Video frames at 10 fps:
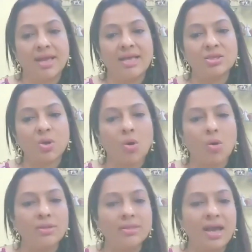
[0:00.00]
has
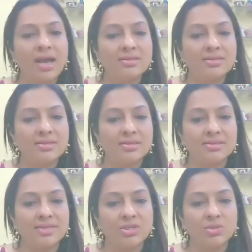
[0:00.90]
all the
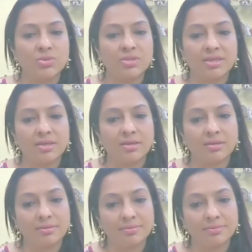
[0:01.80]
answers that you seek.